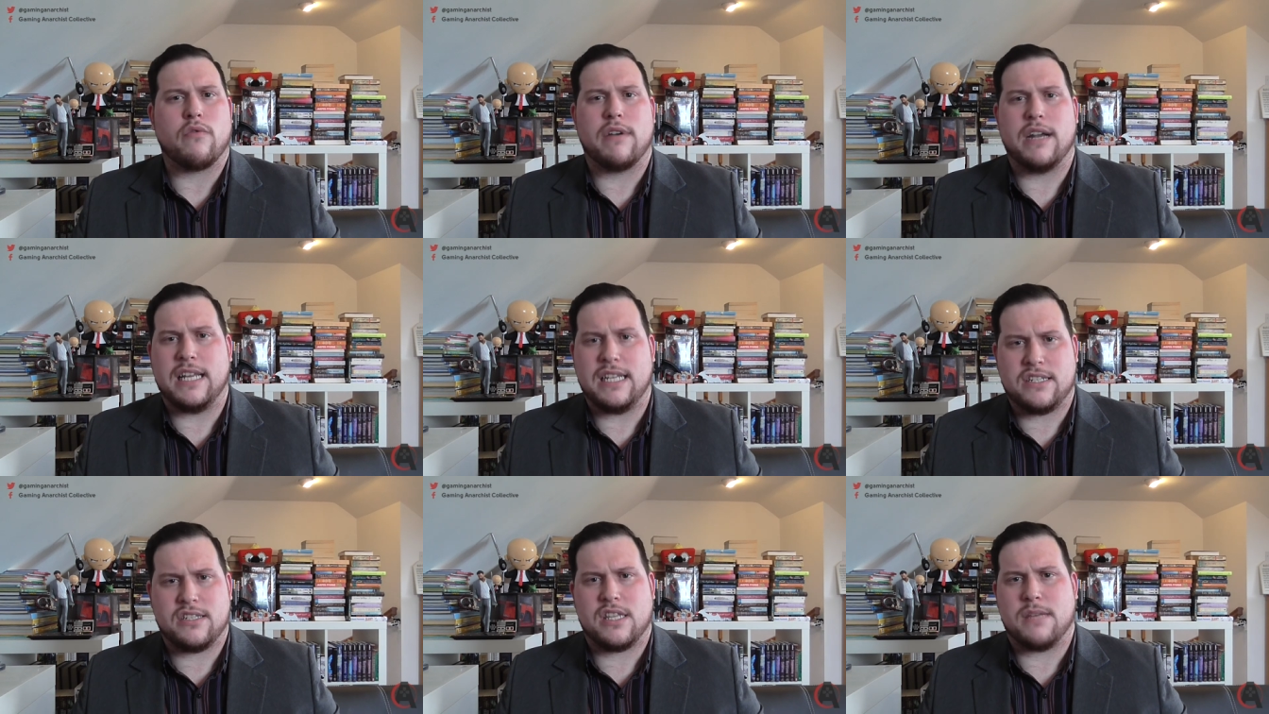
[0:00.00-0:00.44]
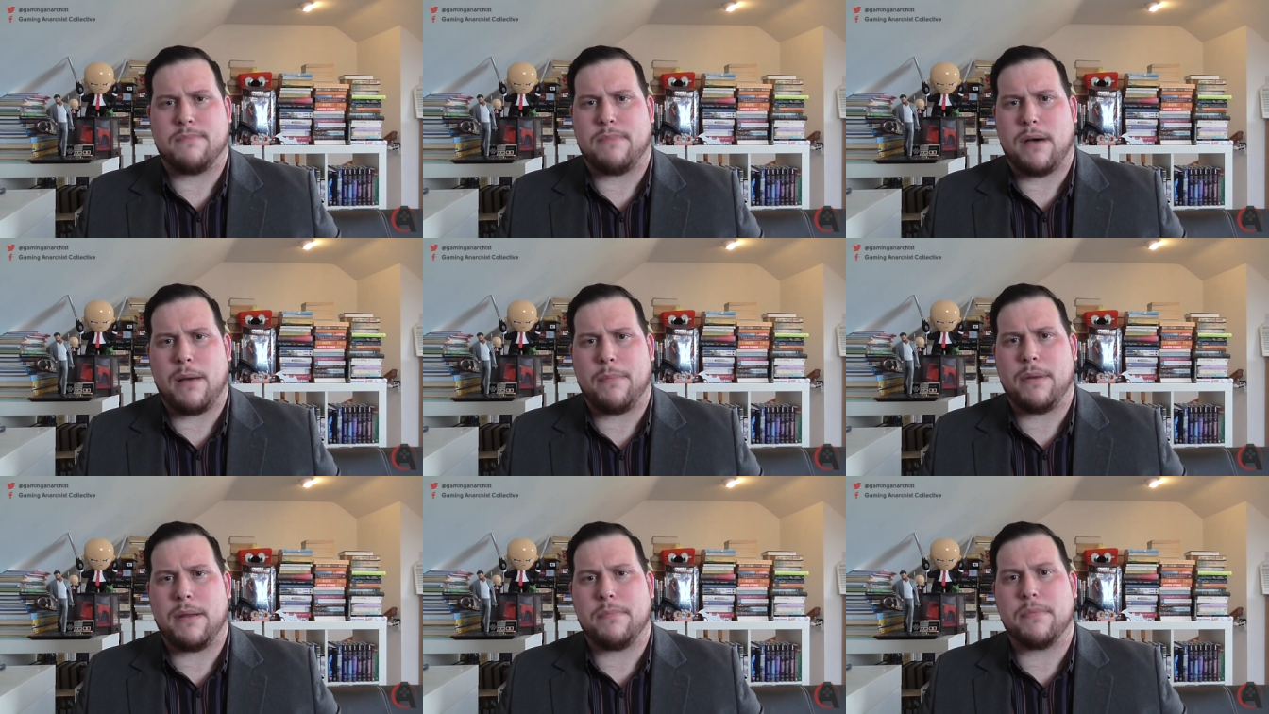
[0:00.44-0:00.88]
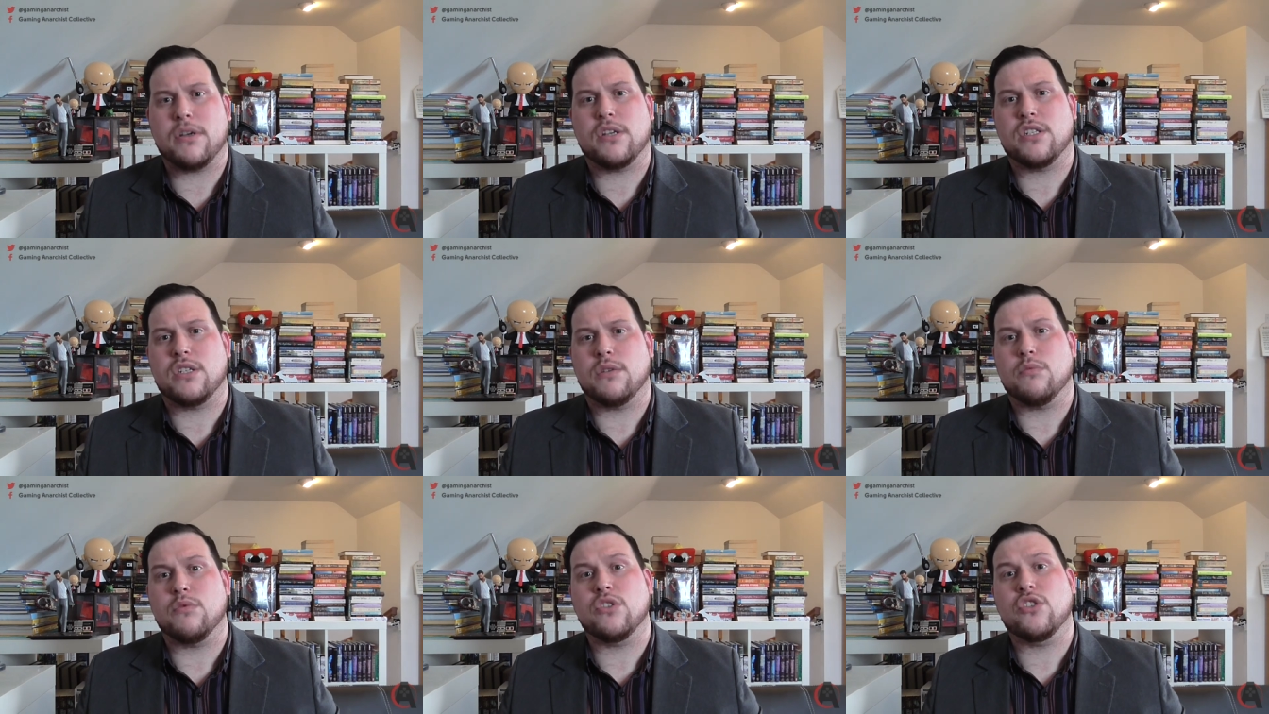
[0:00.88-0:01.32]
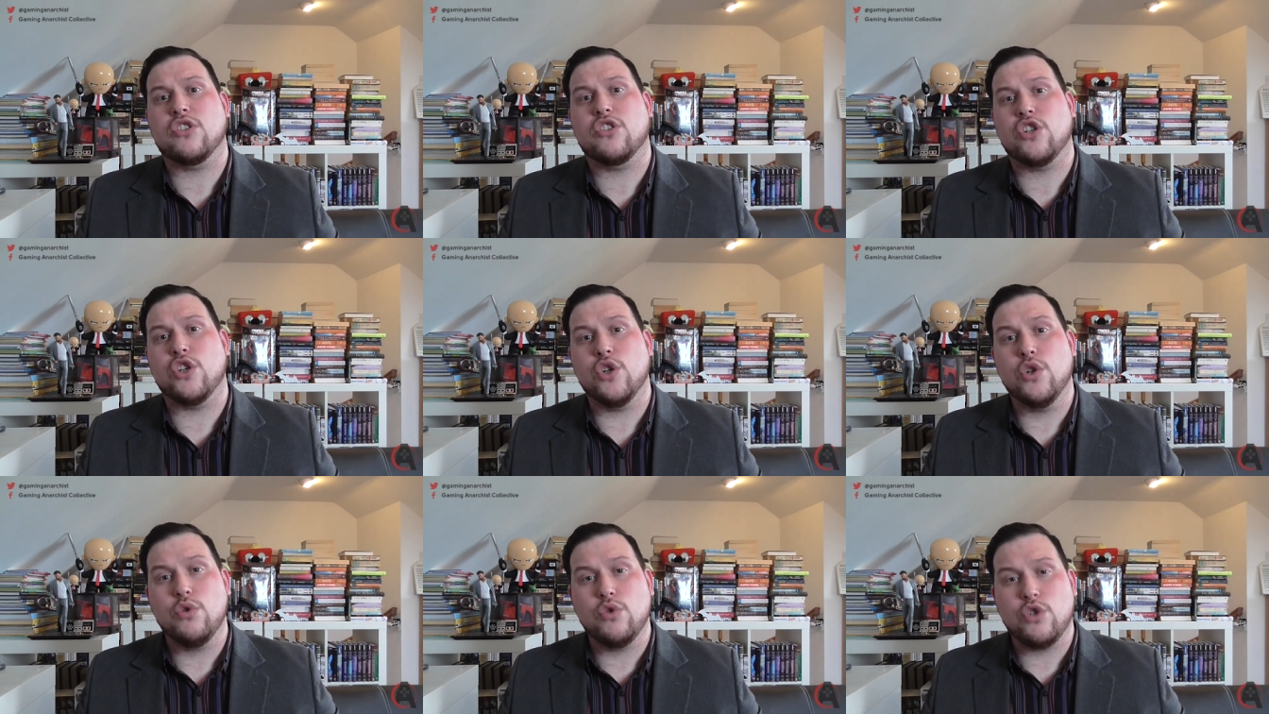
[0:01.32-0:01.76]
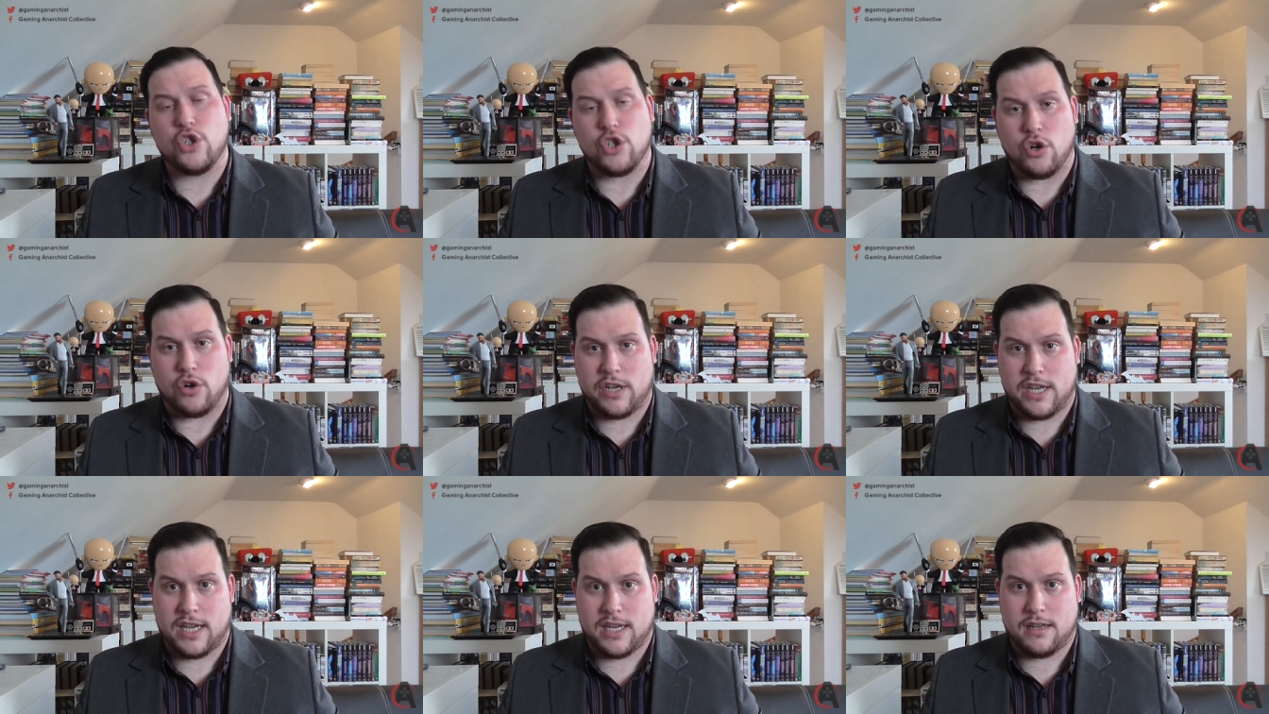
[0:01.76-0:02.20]
released to the public because it was too
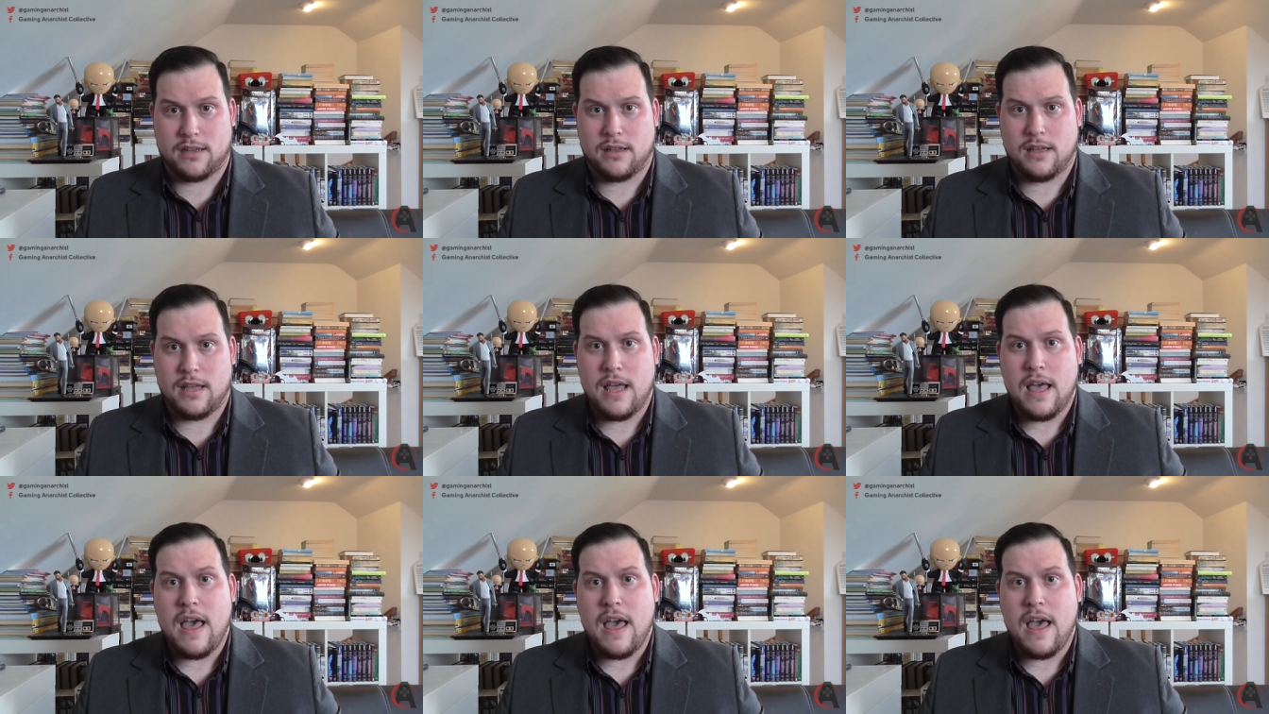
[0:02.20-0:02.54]
shocking.